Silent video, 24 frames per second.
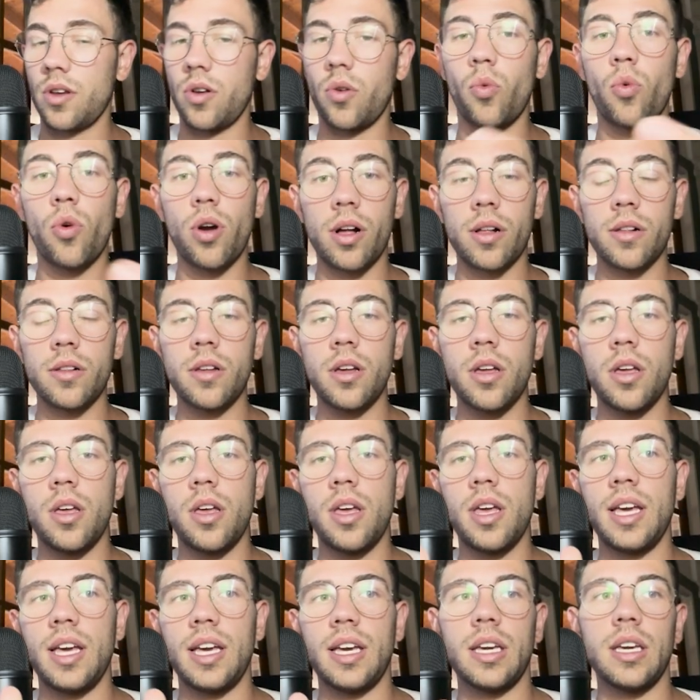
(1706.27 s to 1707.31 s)
Well,
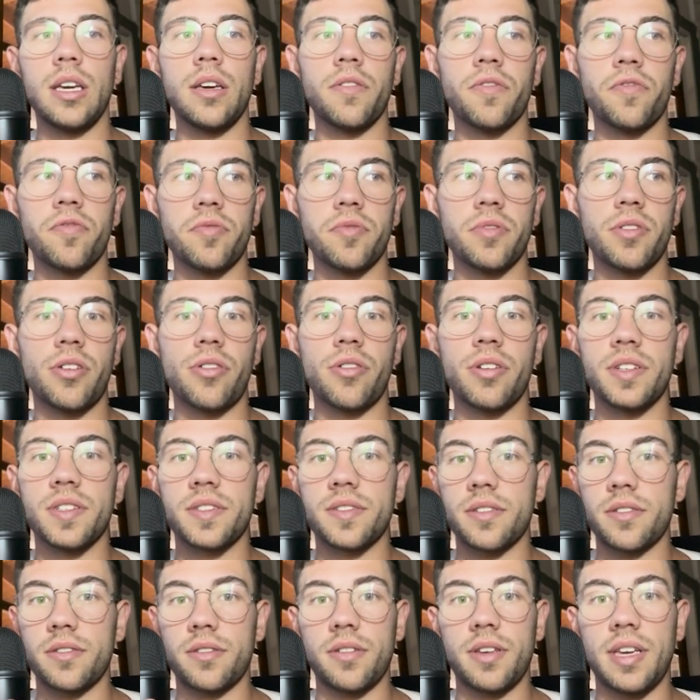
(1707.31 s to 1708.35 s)
if there
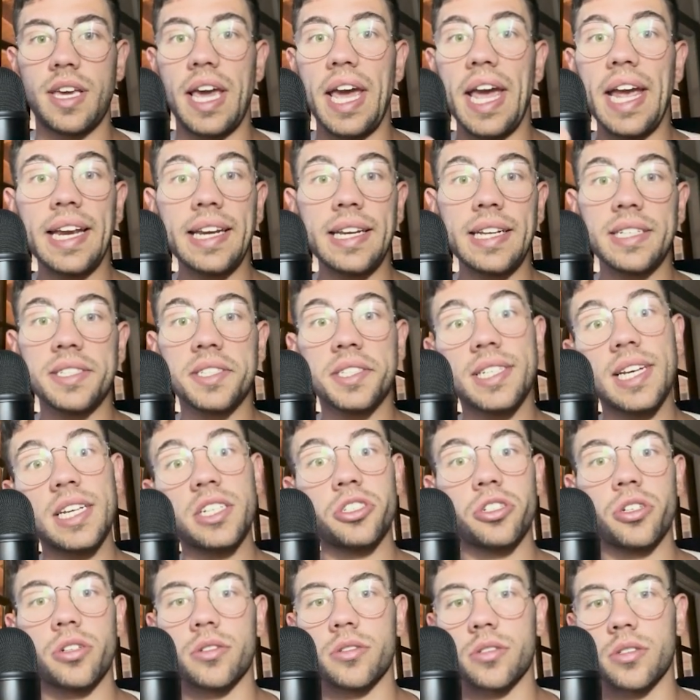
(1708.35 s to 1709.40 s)
is any
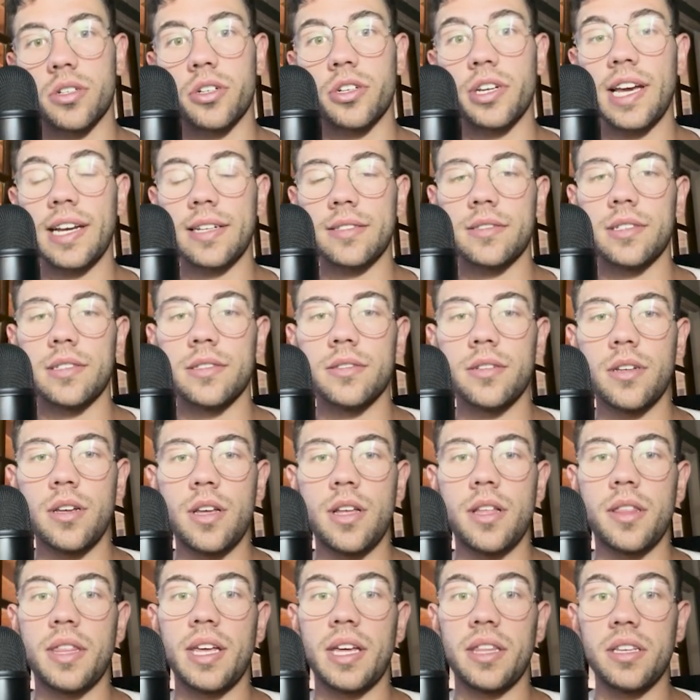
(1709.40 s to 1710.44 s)
session connected
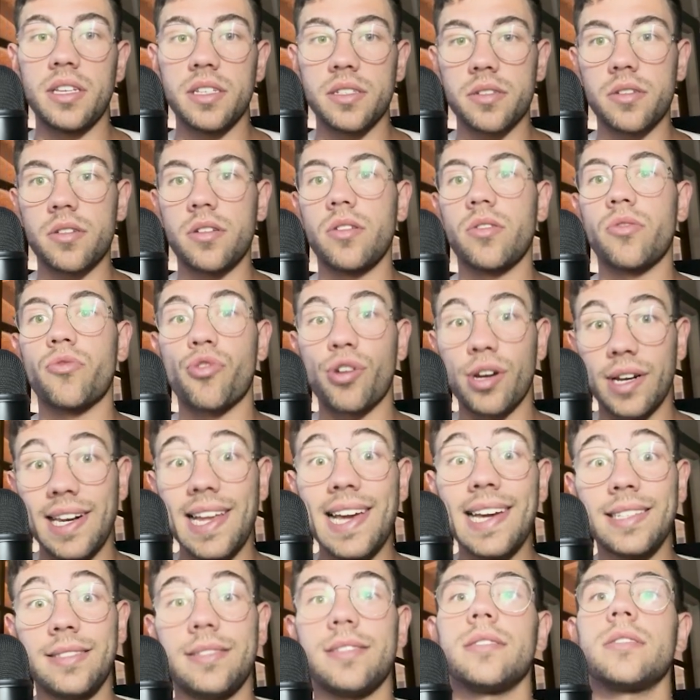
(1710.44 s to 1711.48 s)
that is
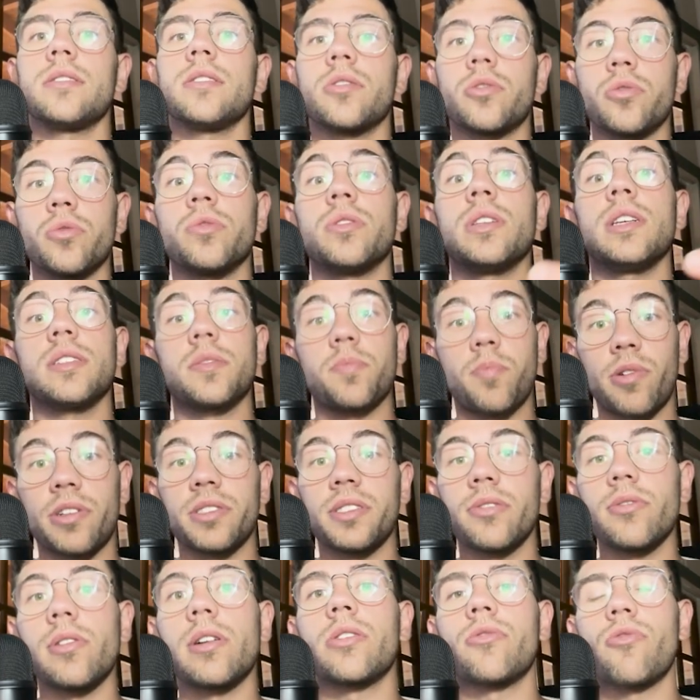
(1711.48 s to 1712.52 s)
related to this
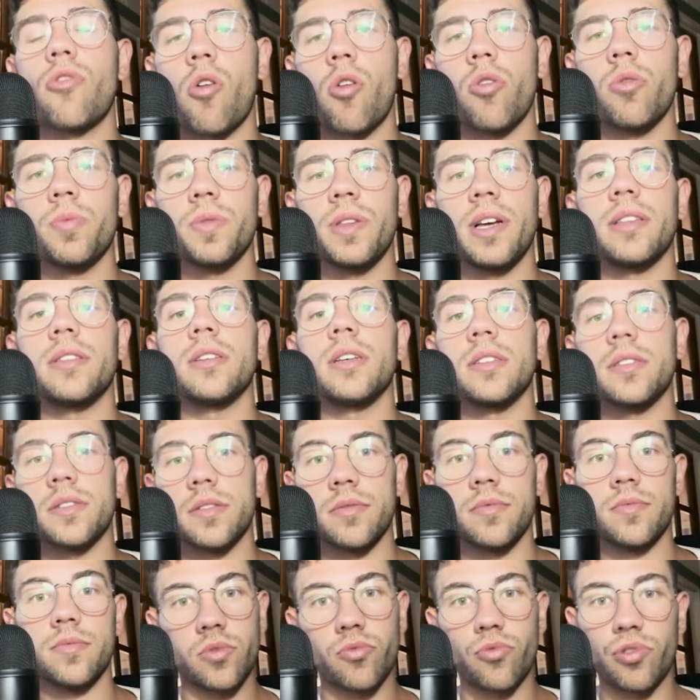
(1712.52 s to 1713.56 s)
particular group that is
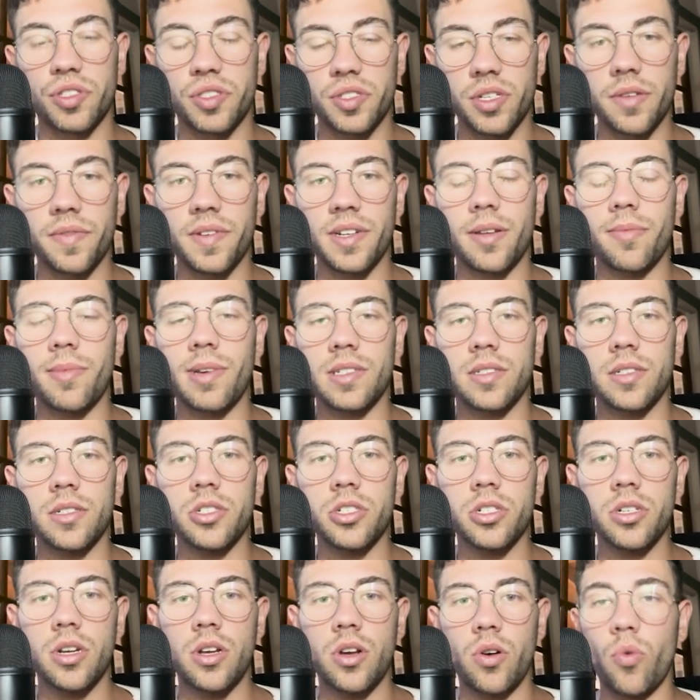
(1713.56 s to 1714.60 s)
receiving a
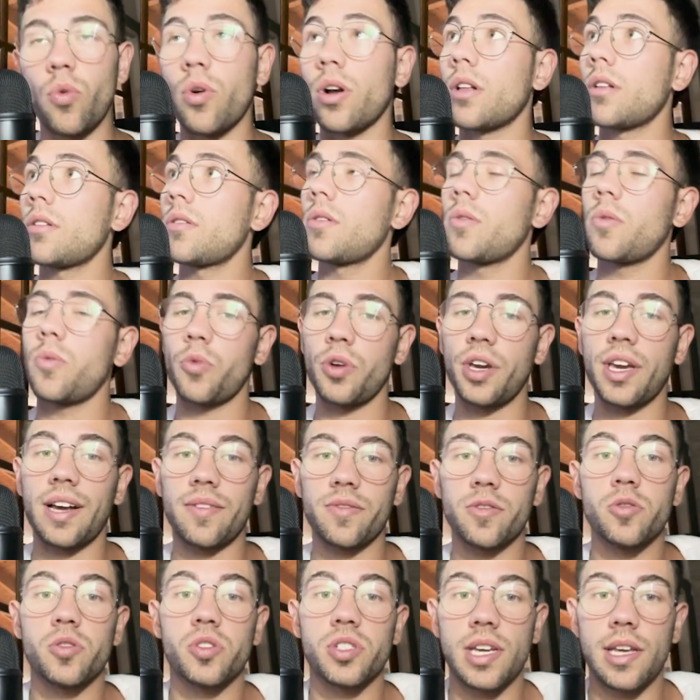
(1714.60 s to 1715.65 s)
message, well, we have
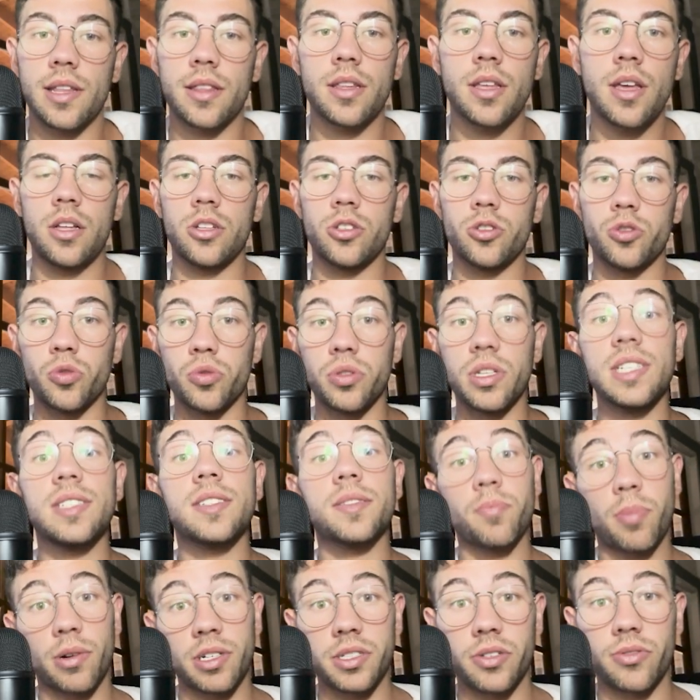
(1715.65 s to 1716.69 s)
to send to this
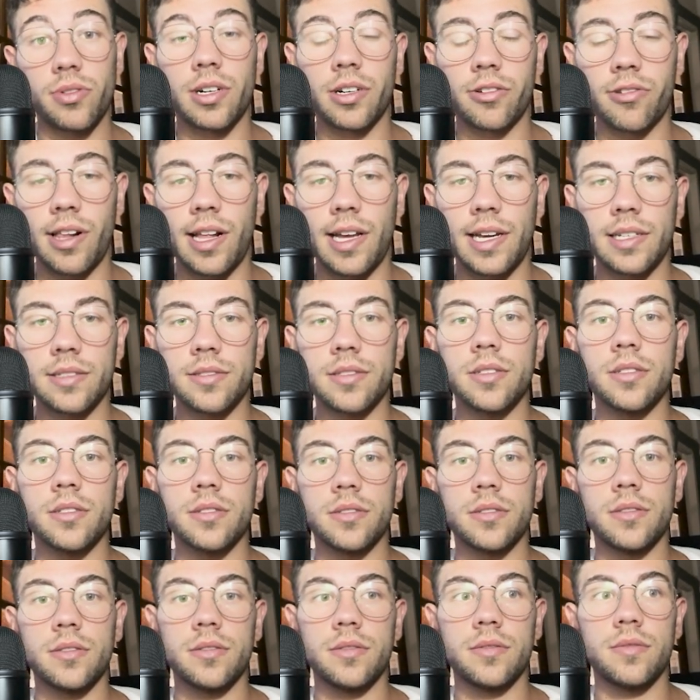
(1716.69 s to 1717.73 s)
particular client
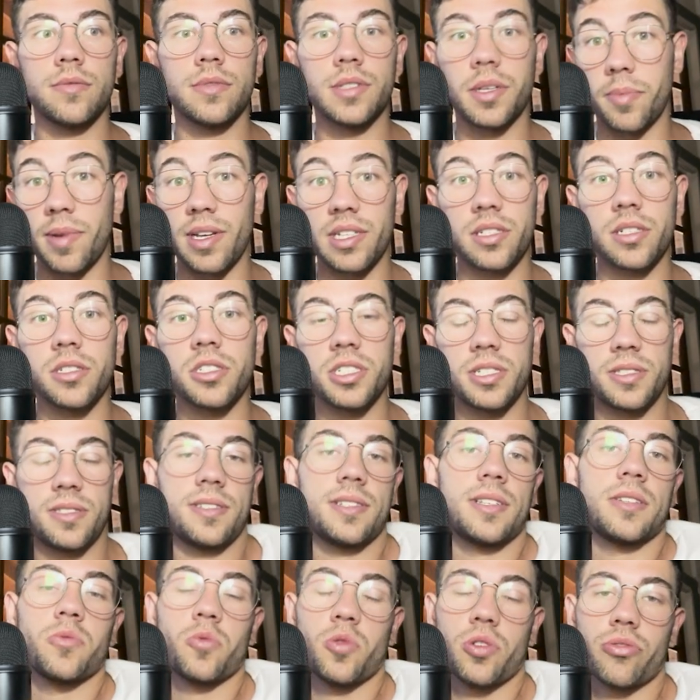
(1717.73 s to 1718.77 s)
the message
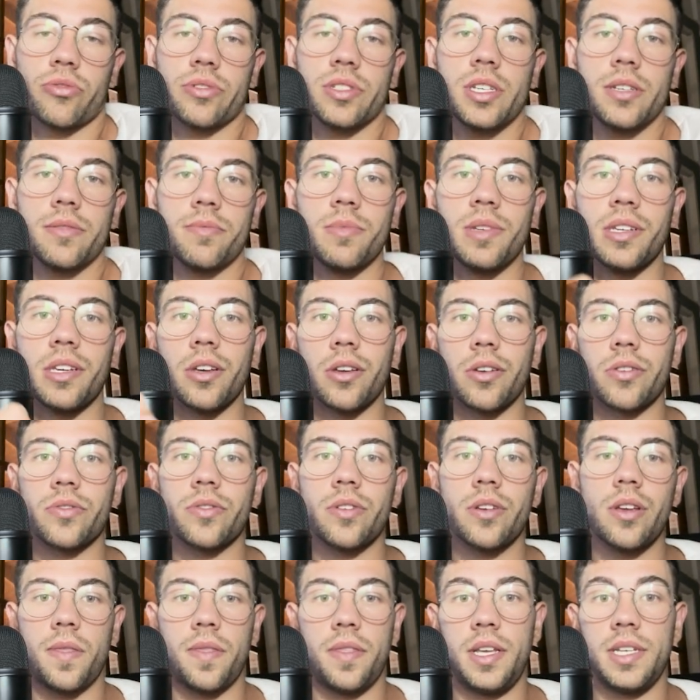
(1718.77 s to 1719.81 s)
that we receive because
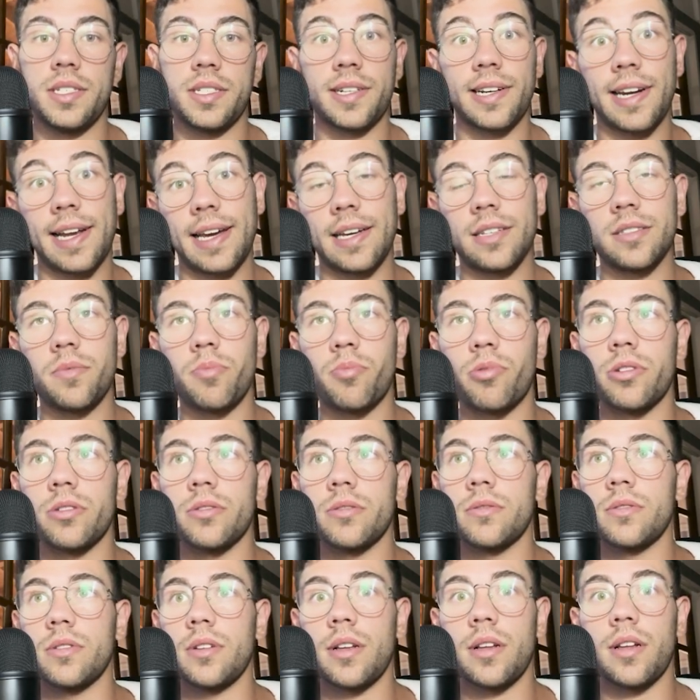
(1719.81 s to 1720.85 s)
this client
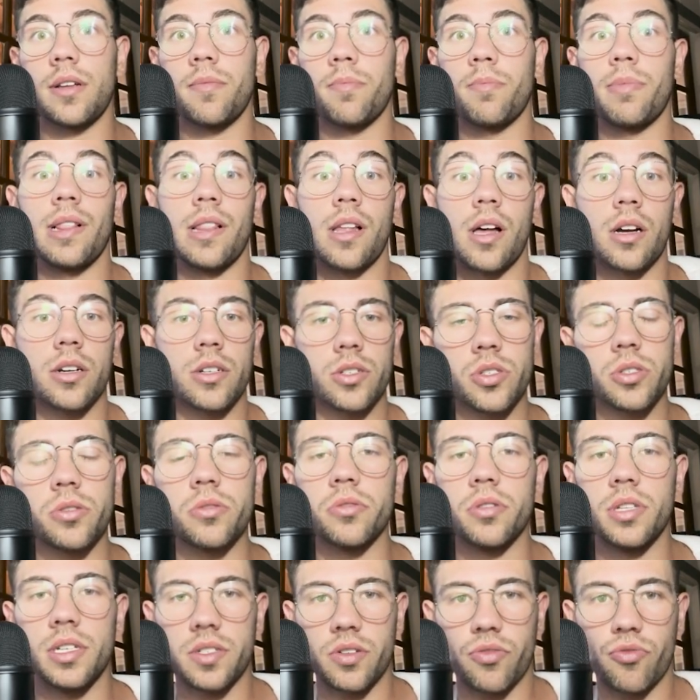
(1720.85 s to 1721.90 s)
belongs to
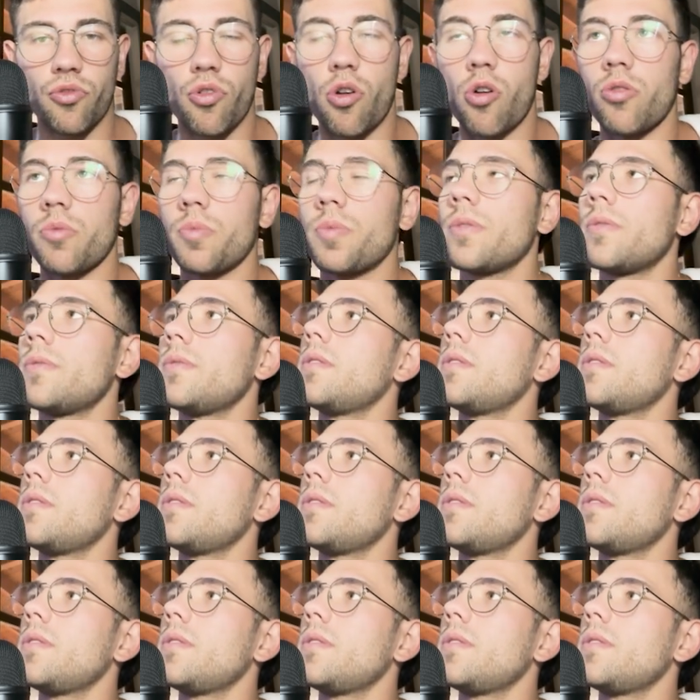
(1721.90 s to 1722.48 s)
this group.